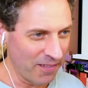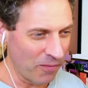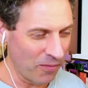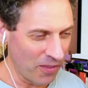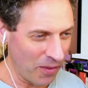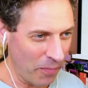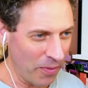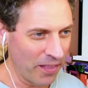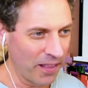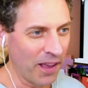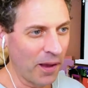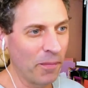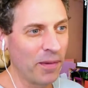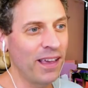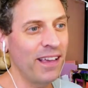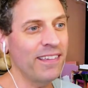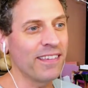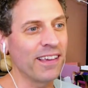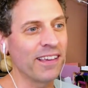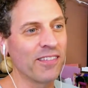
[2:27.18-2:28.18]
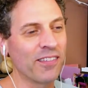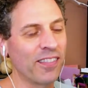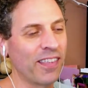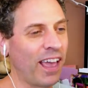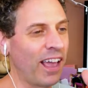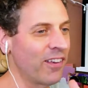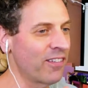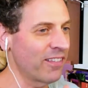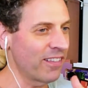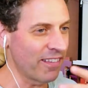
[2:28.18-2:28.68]
something to come easy. So the
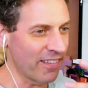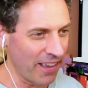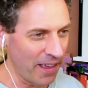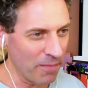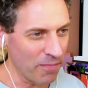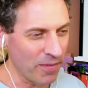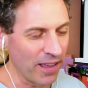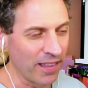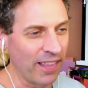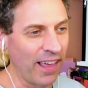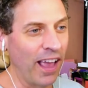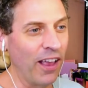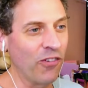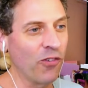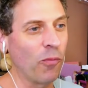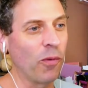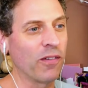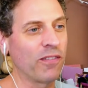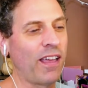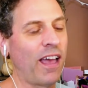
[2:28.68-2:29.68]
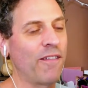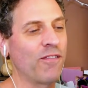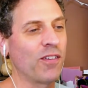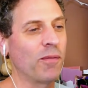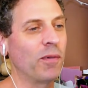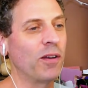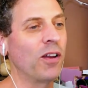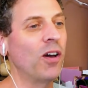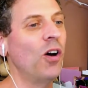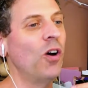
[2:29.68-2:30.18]
agent, the same thing. The agent wants to have
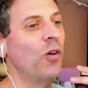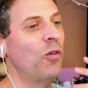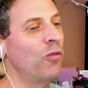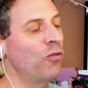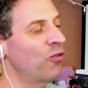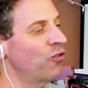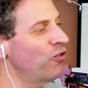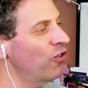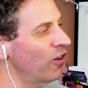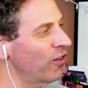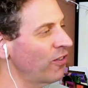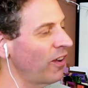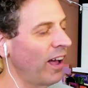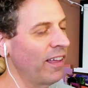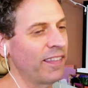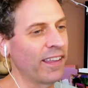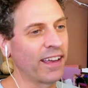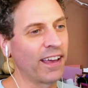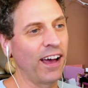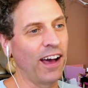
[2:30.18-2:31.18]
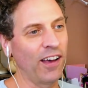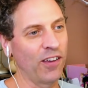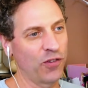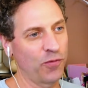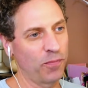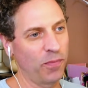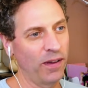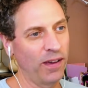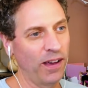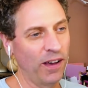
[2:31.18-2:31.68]
someone who's just on the
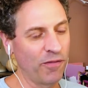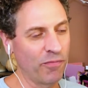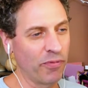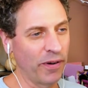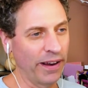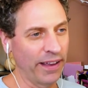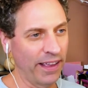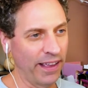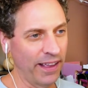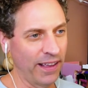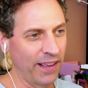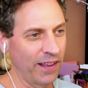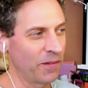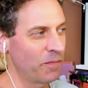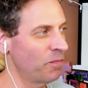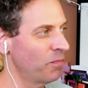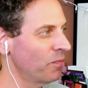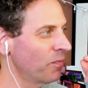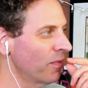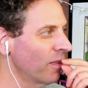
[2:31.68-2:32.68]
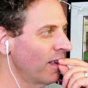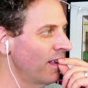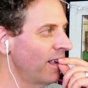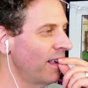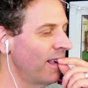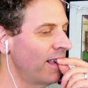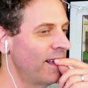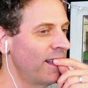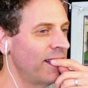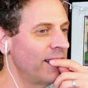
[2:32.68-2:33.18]
cusp of breaking in.
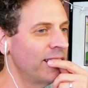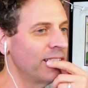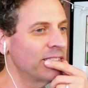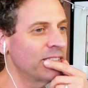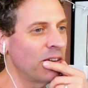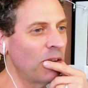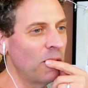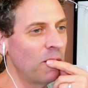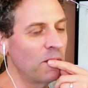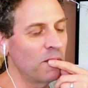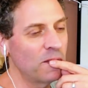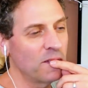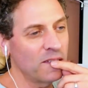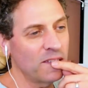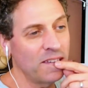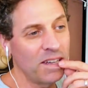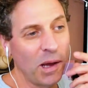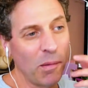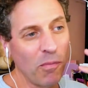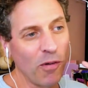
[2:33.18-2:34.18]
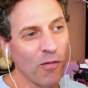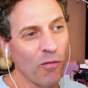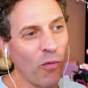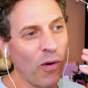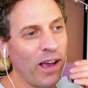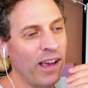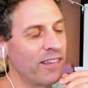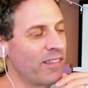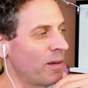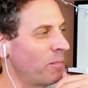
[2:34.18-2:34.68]
So there's a number of
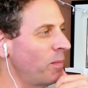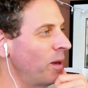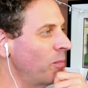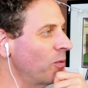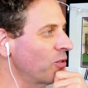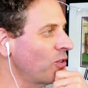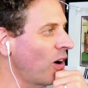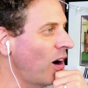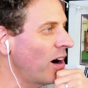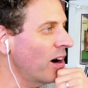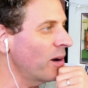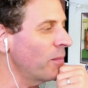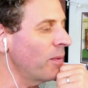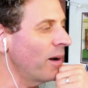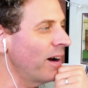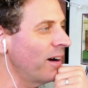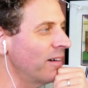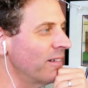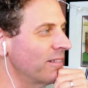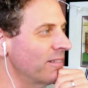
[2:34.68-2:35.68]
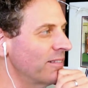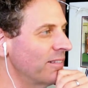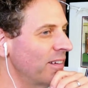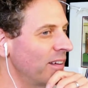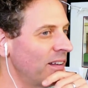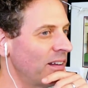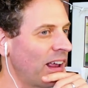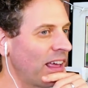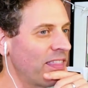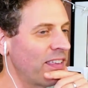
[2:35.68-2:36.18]
ways that people talk about.
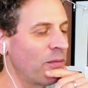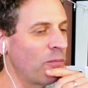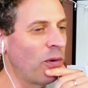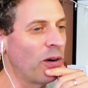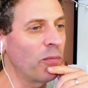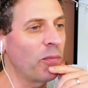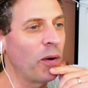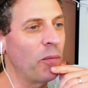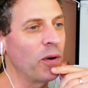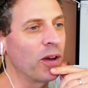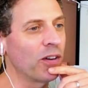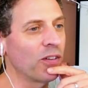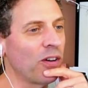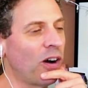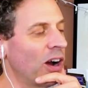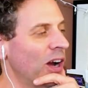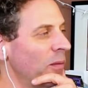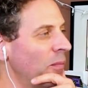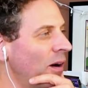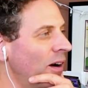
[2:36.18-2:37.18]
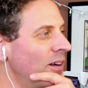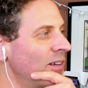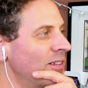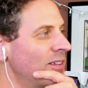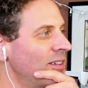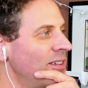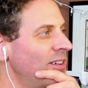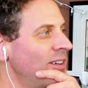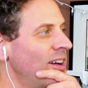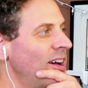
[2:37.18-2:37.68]
And I think one way we can talk about,
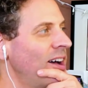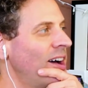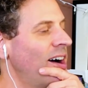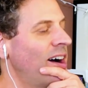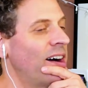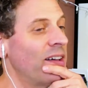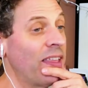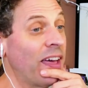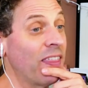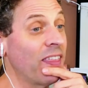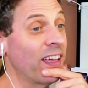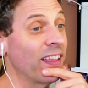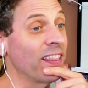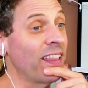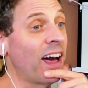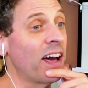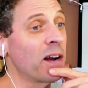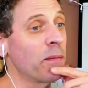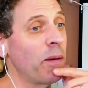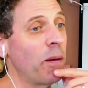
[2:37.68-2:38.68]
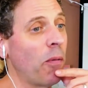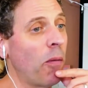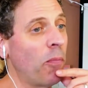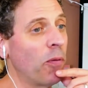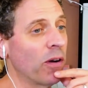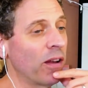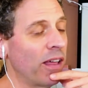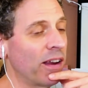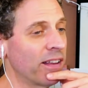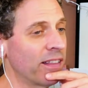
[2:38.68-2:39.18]
I think a lot of people
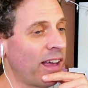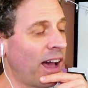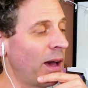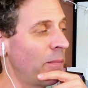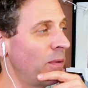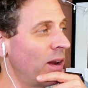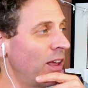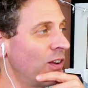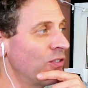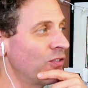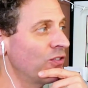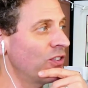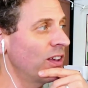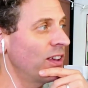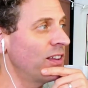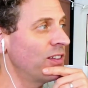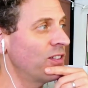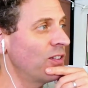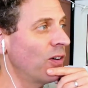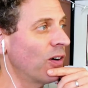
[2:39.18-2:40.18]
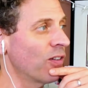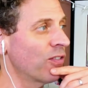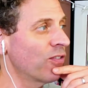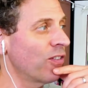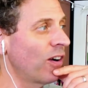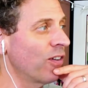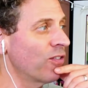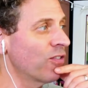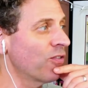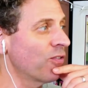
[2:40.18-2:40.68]
put a lot of time and energy into our
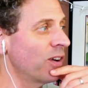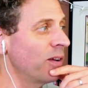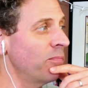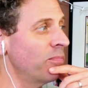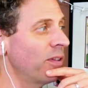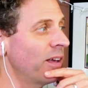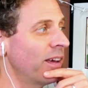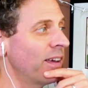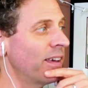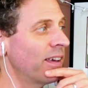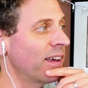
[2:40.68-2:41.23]
screenplay